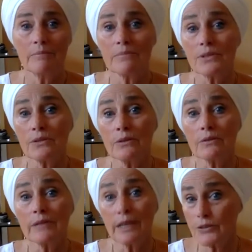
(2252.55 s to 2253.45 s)
So
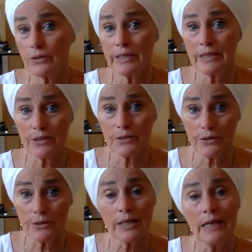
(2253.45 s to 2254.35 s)
that choice is
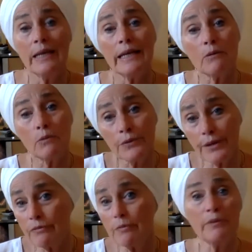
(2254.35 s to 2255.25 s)
yours. It will
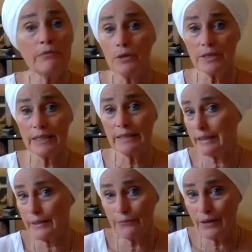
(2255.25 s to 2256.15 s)
never be
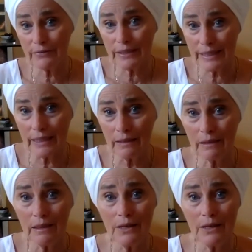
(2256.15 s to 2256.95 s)
$14.95 again.